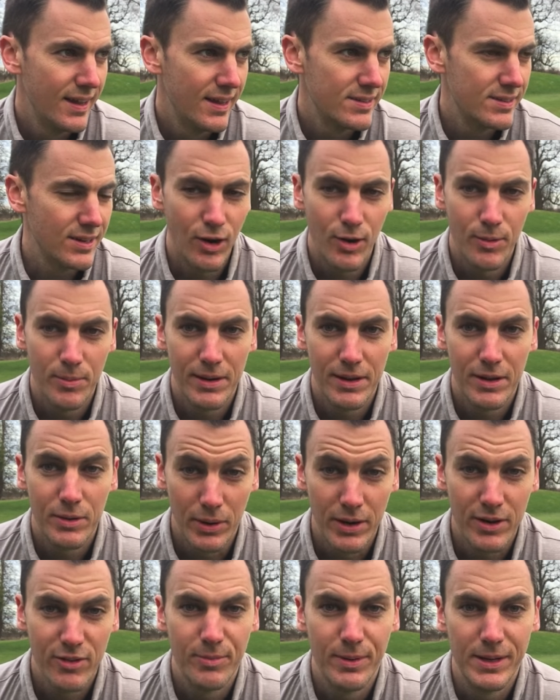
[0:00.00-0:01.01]
So it'll be
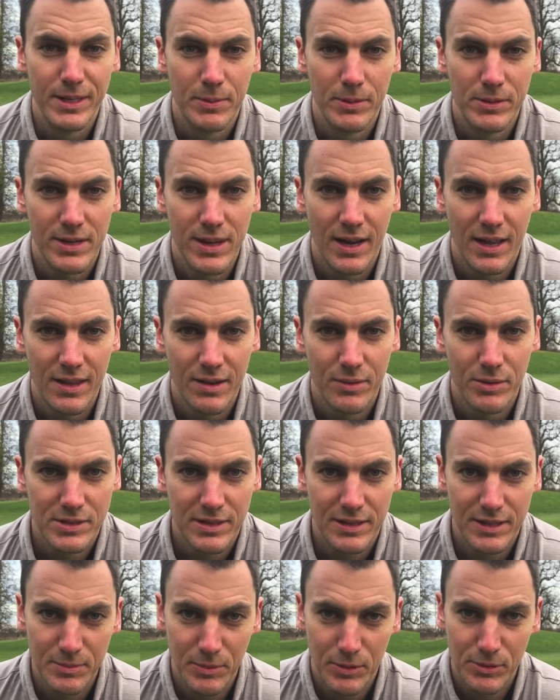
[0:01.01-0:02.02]
quicker for me to put together,
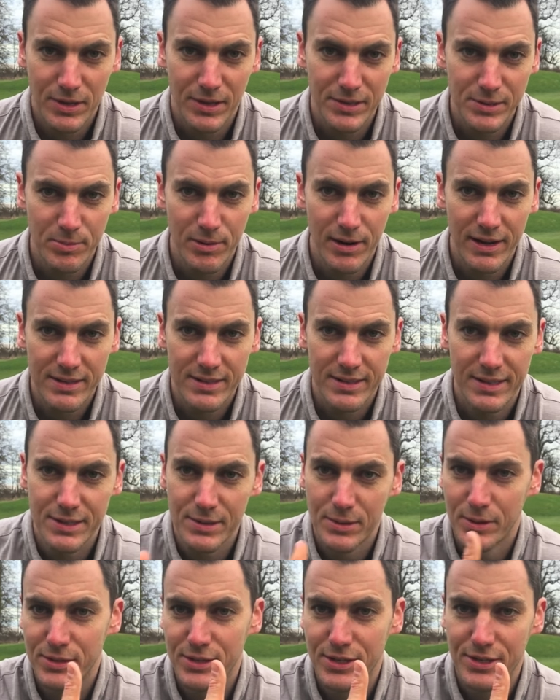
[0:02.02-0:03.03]
which leaves more time to practice,
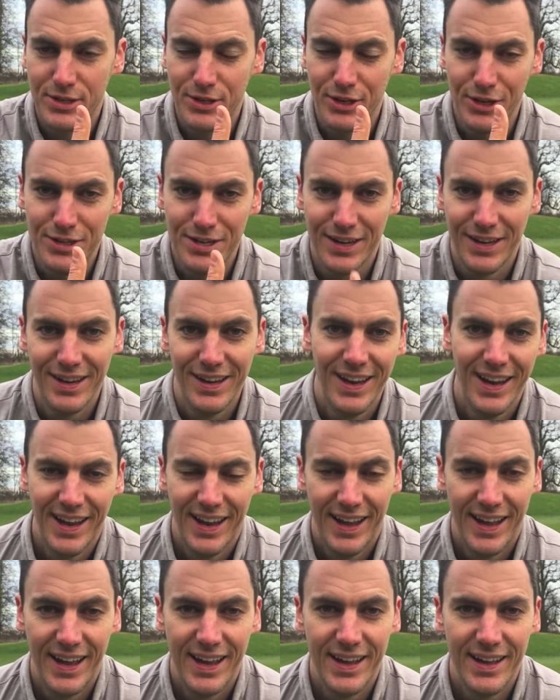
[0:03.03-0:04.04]
which is good.
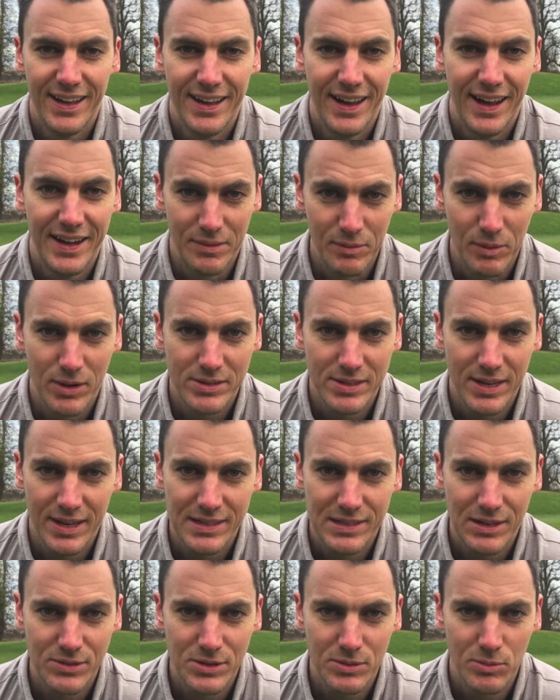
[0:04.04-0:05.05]
And it won't take
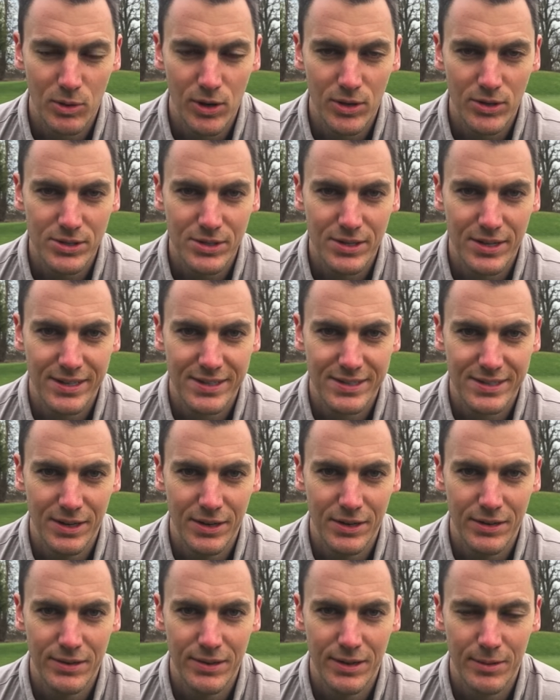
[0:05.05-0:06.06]
as long to watch, so
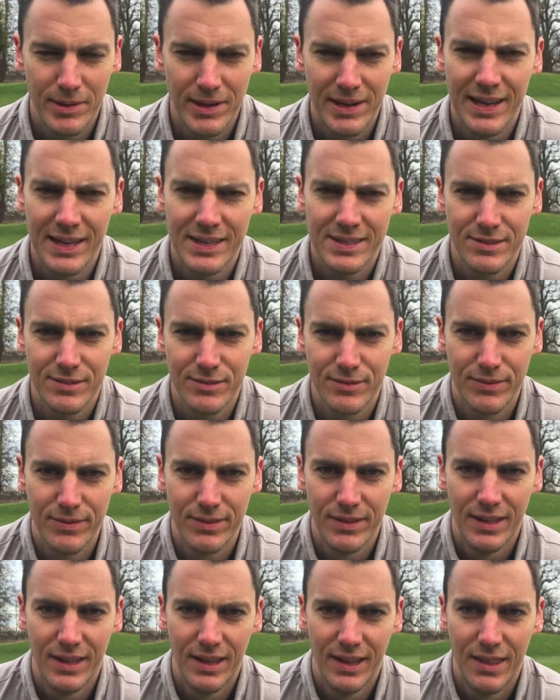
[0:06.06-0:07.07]
there'll be less of
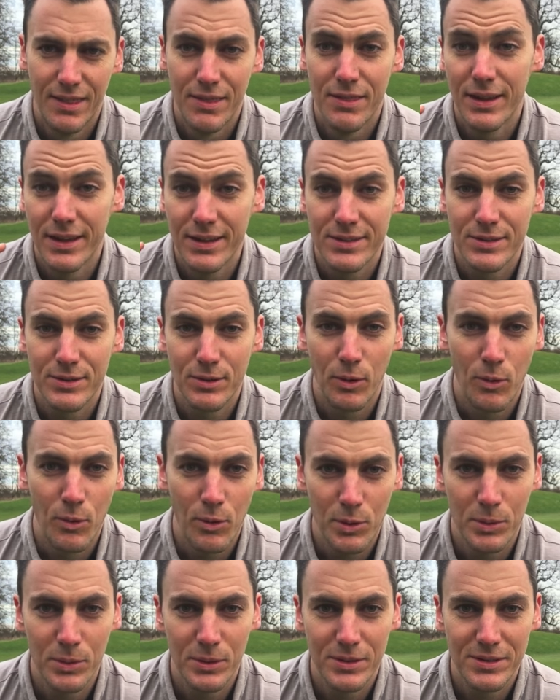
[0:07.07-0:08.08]
this
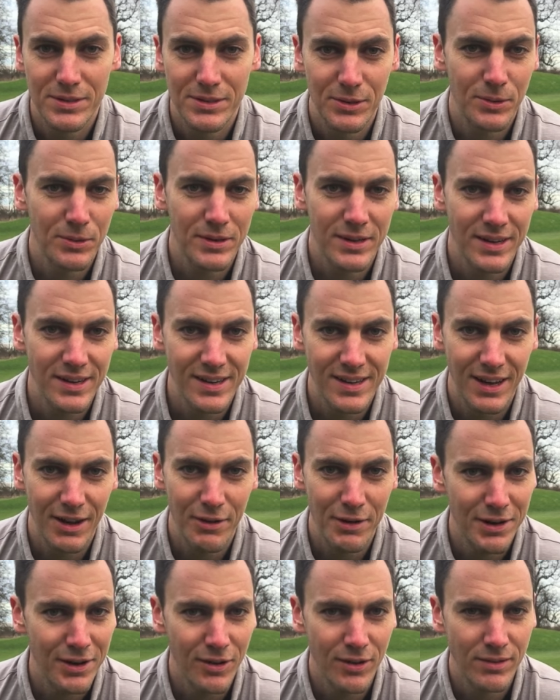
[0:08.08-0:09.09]
awkward talking
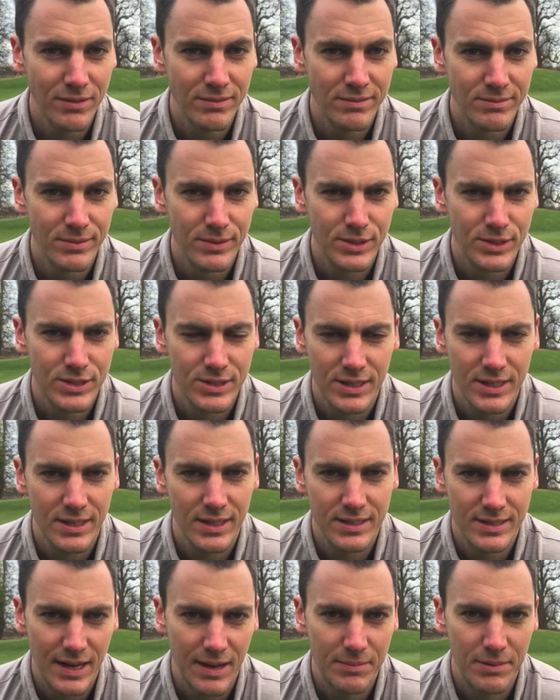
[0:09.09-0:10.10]
going on, which
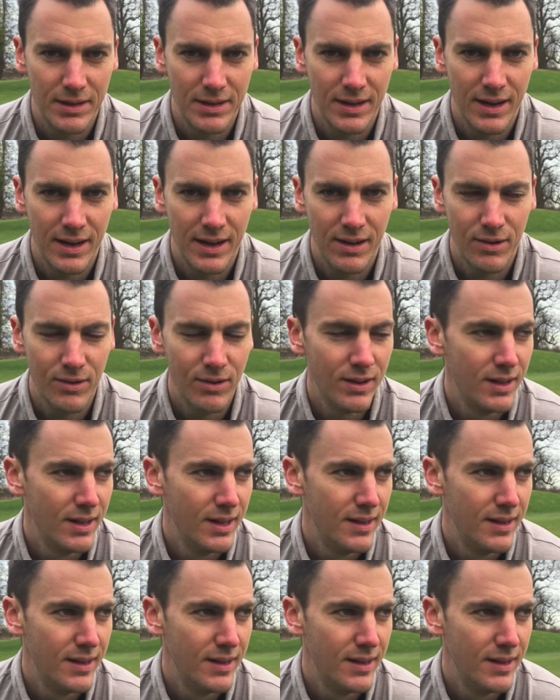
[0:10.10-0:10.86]
is happening now.